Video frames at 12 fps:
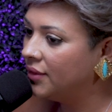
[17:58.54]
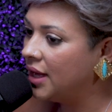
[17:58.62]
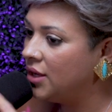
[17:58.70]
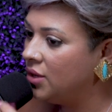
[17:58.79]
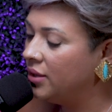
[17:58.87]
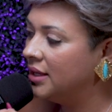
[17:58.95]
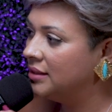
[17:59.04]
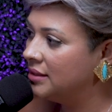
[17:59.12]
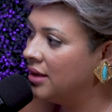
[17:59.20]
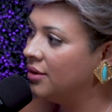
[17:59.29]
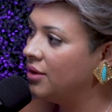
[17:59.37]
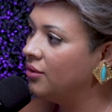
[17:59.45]
that you can
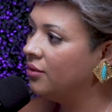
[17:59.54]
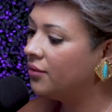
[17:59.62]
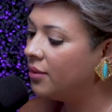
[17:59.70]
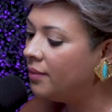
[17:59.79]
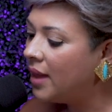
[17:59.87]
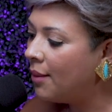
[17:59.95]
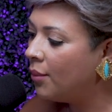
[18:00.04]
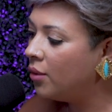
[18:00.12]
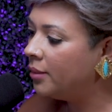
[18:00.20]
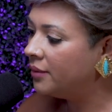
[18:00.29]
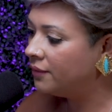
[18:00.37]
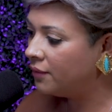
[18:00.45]
tell you from that
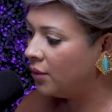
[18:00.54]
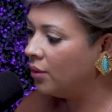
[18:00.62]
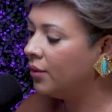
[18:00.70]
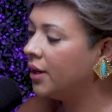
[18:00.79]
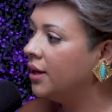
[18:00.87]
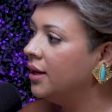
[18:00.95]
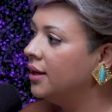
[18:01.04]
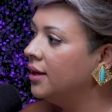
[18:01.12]
moment forward?